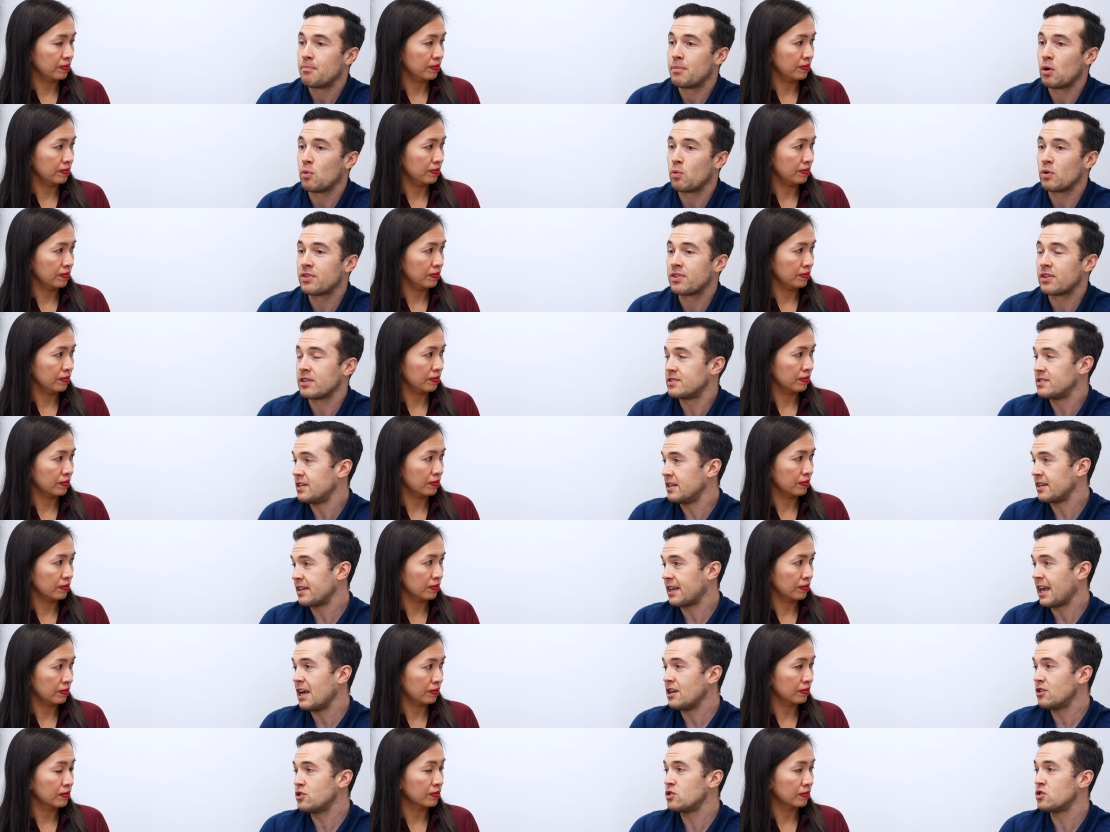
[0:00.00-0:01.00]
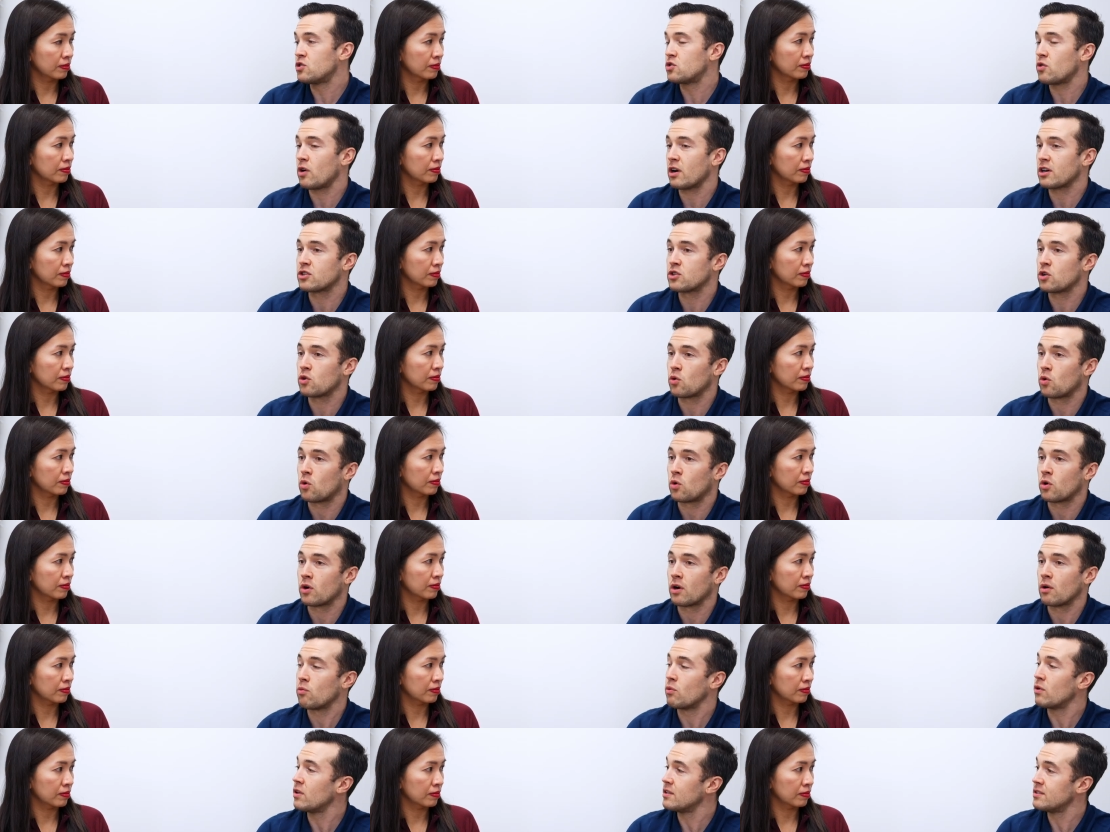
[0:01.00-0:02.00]
Speaker 1: but with the syndication structure
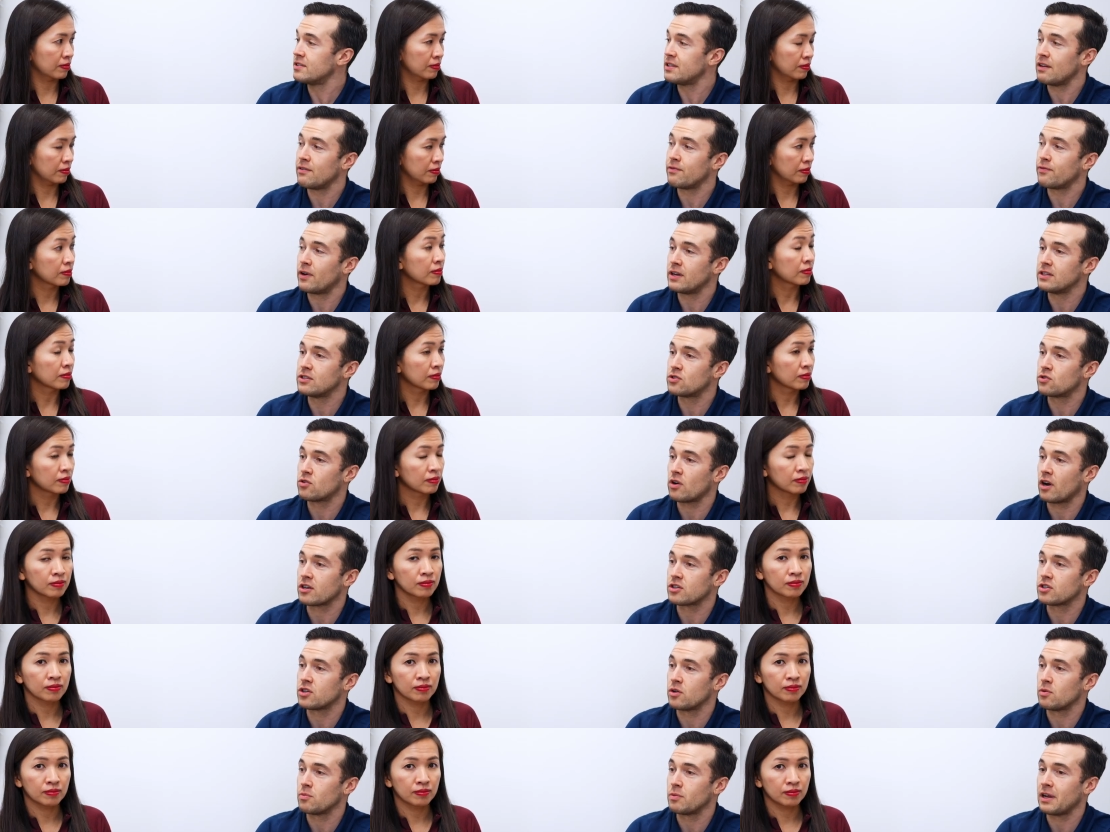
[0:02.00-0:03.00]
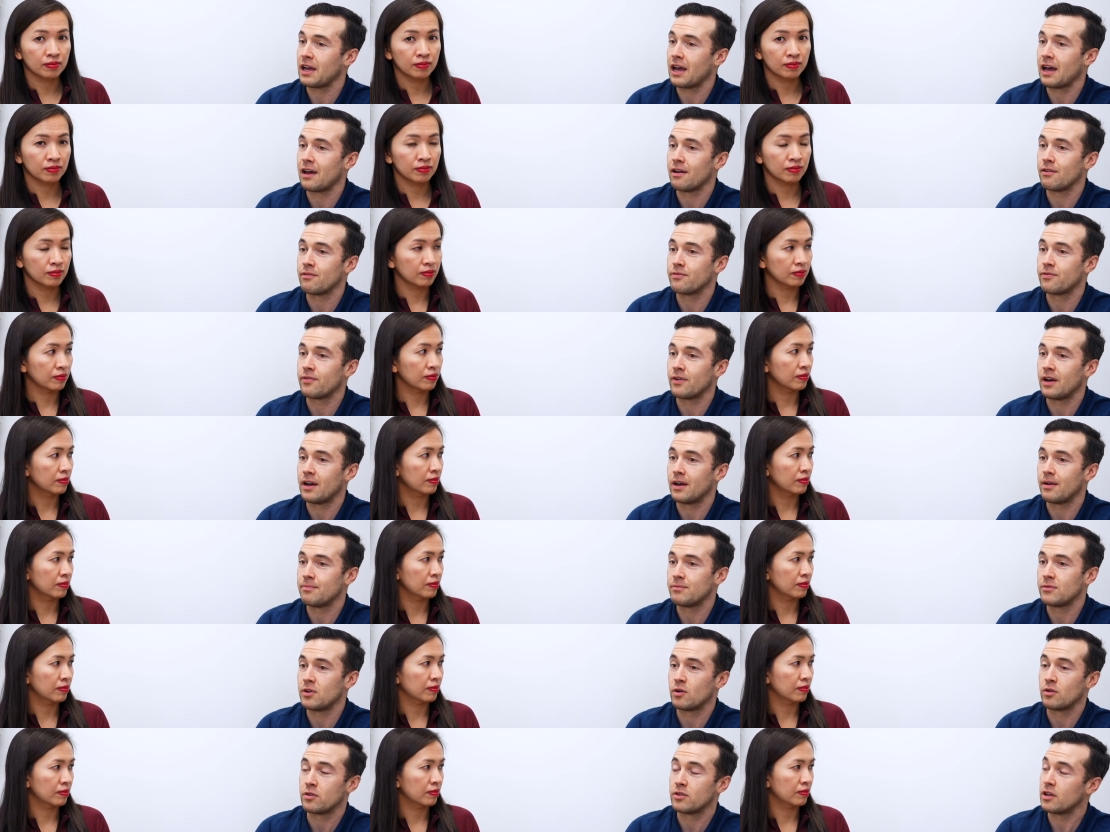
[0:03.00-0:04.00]
or a real estate fund structure, we have
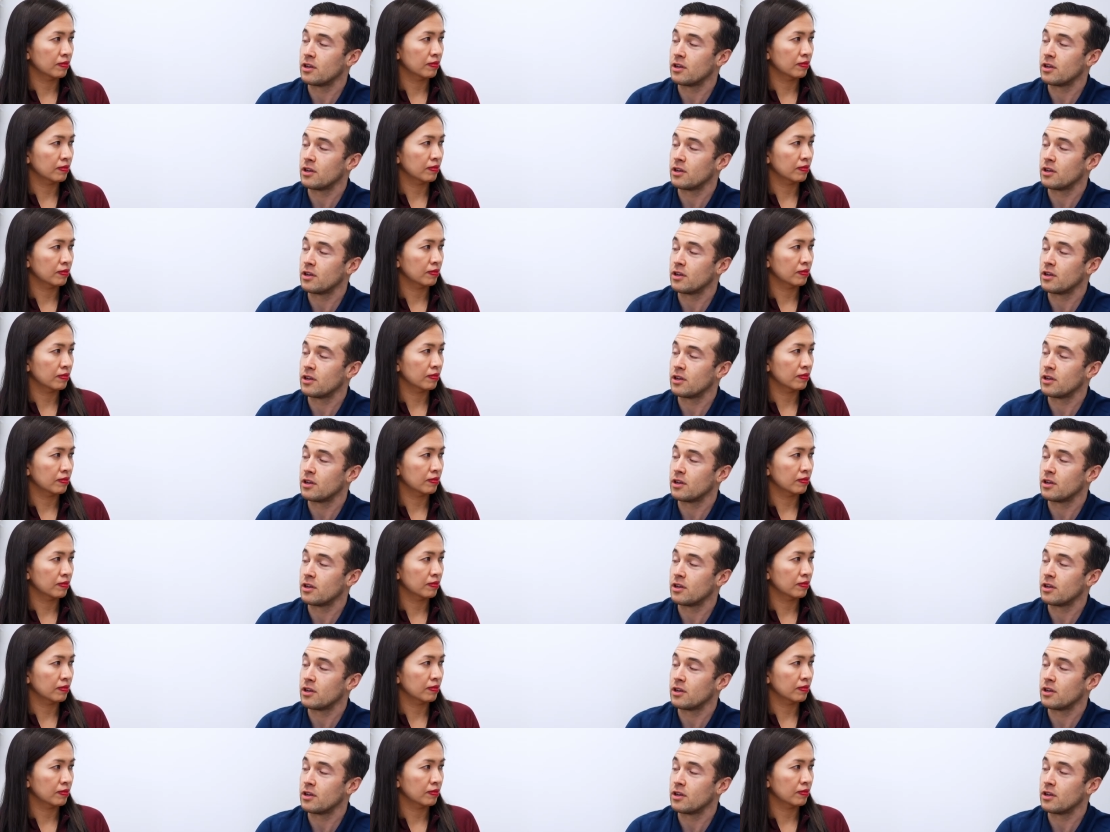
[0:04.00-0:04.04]
um, you know